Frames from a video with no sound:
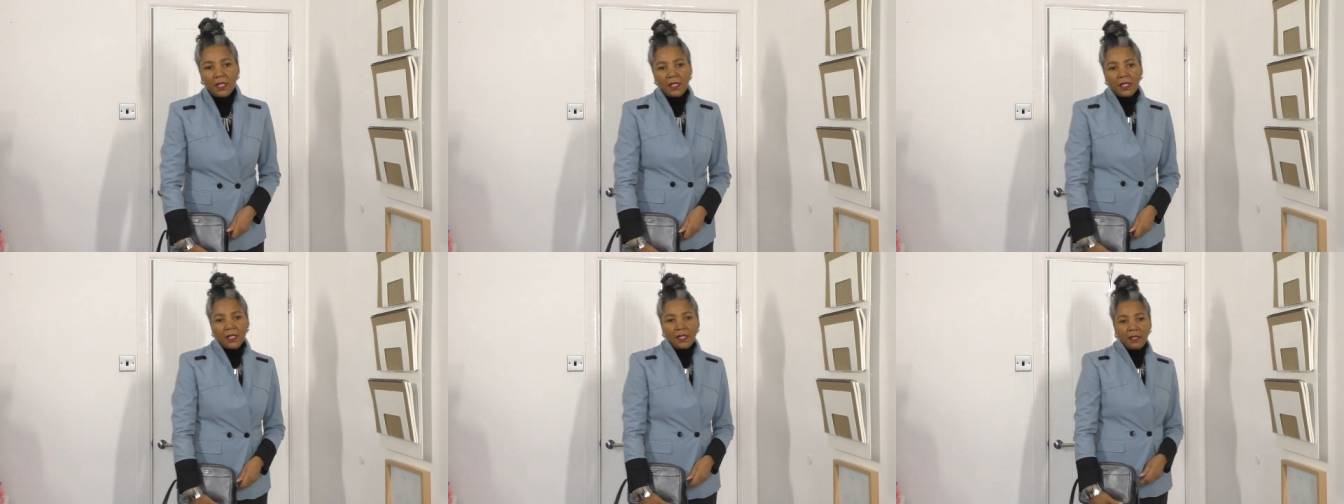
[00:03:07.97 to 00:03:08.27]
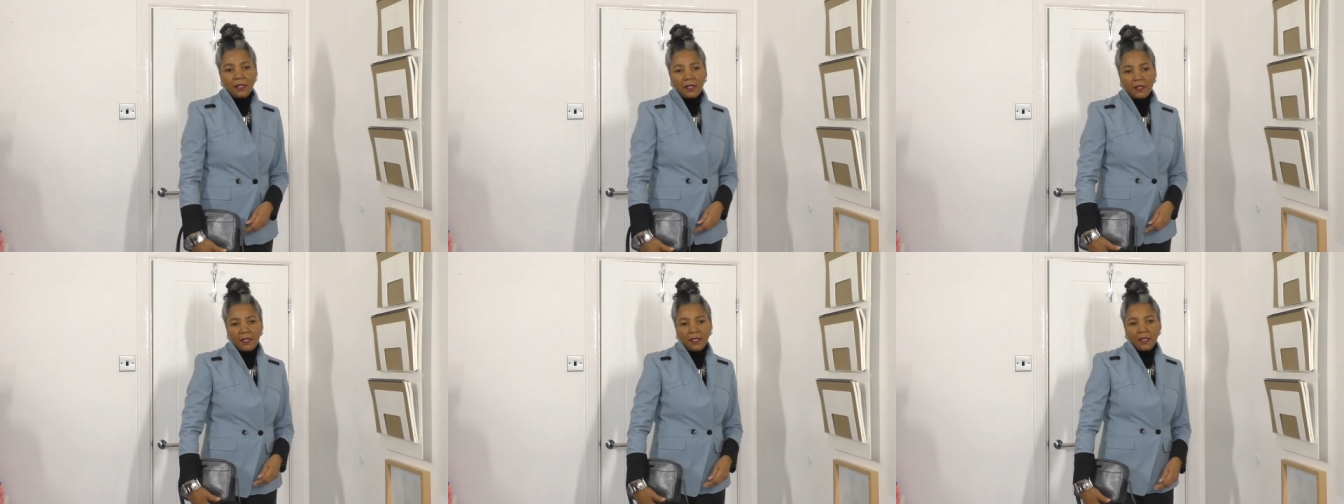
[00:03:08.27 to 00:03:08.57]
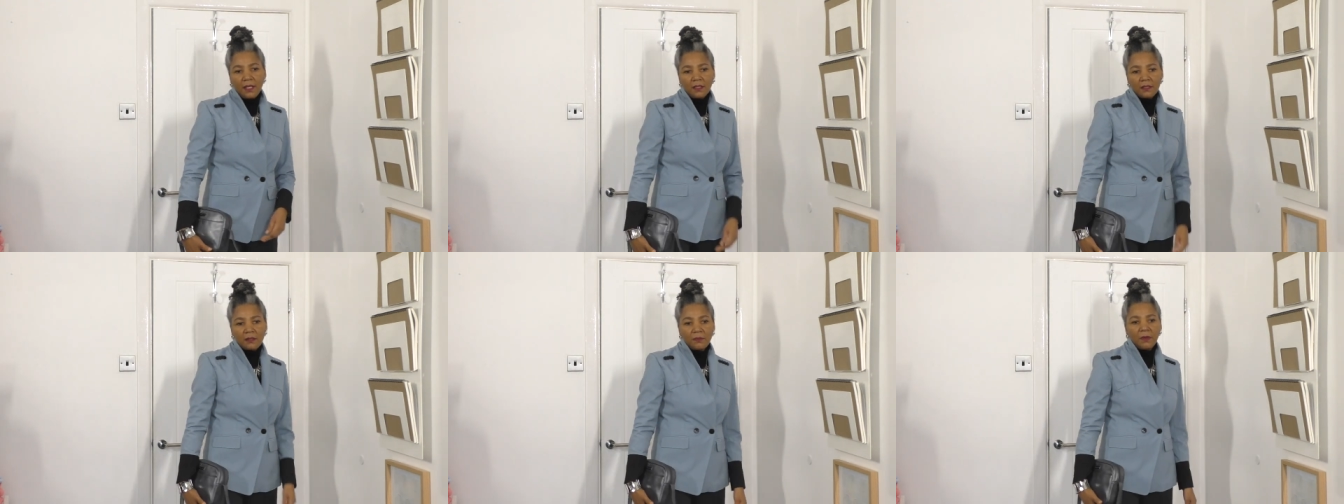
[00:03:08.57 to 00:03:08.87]
like
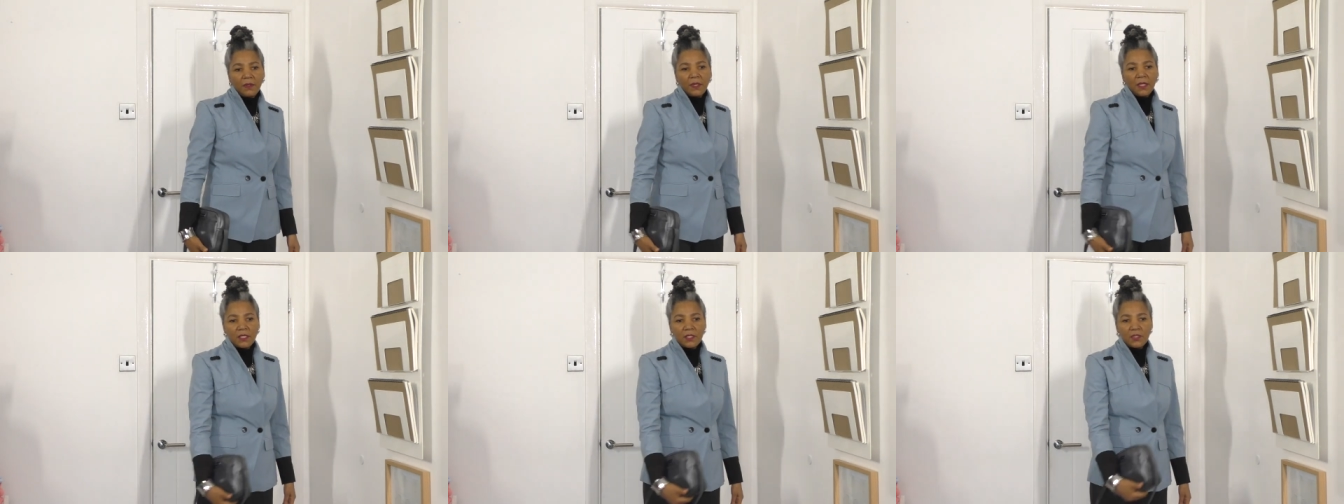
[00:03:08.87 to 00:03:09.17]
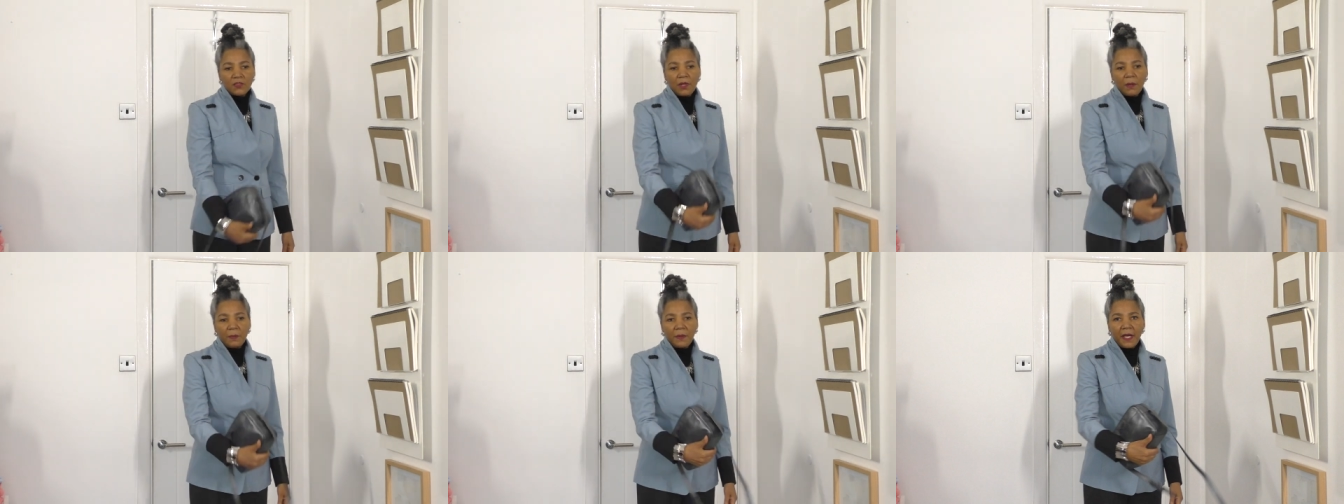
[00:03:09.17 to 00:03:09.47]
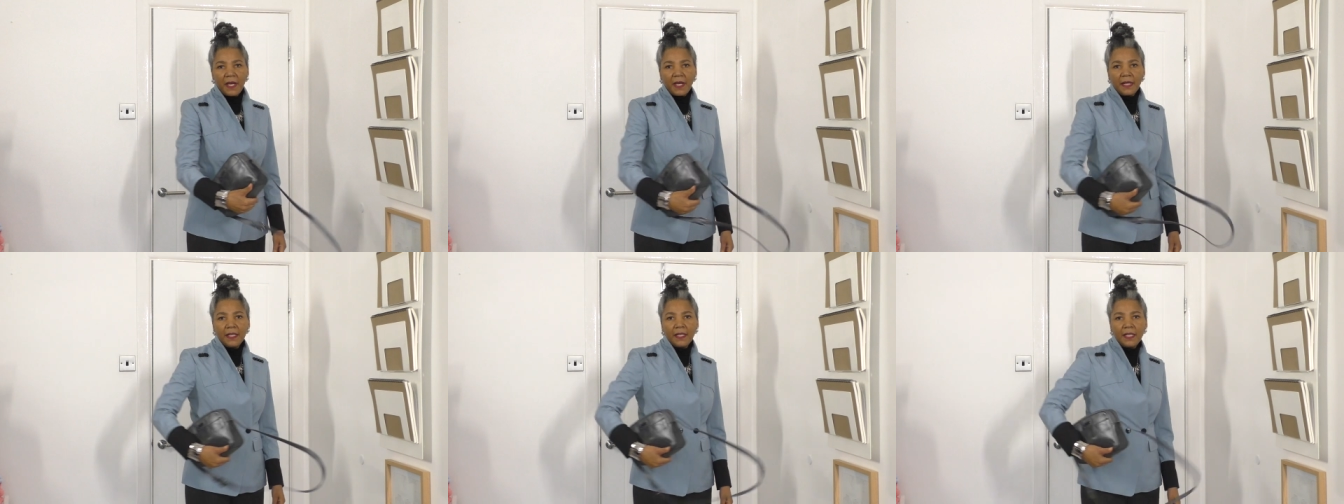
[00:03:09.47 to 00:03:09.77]
that with the strap
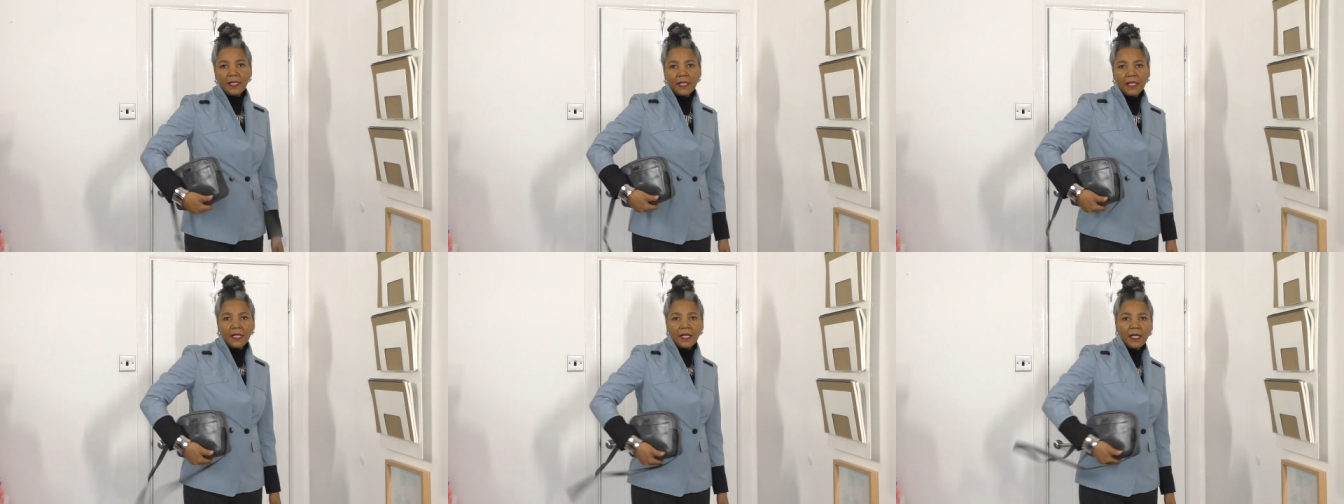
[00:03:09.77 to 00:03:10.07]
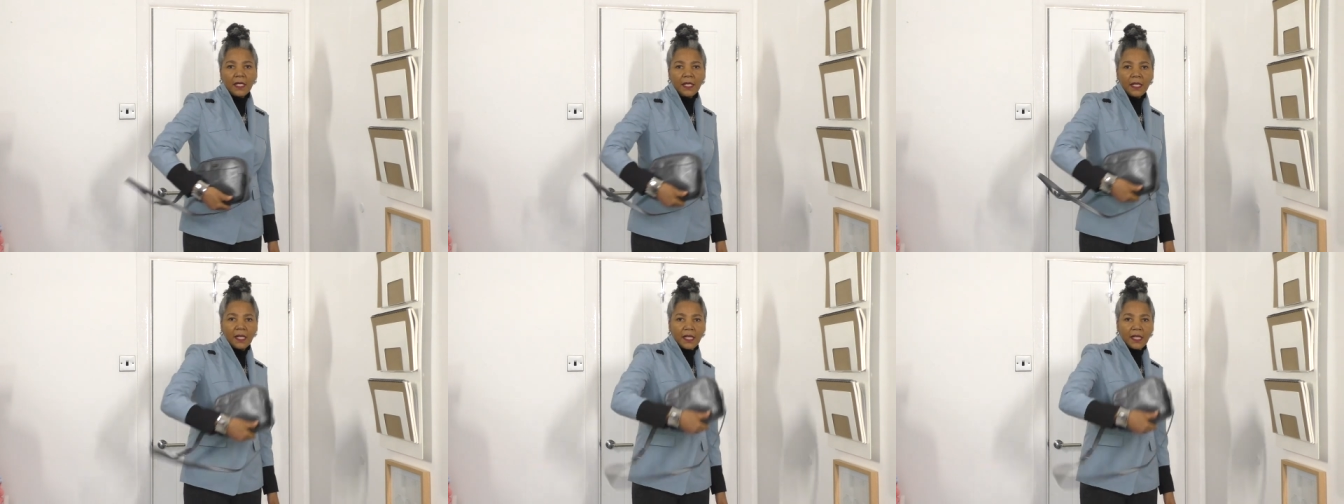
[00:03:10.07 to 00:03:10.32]
hanging.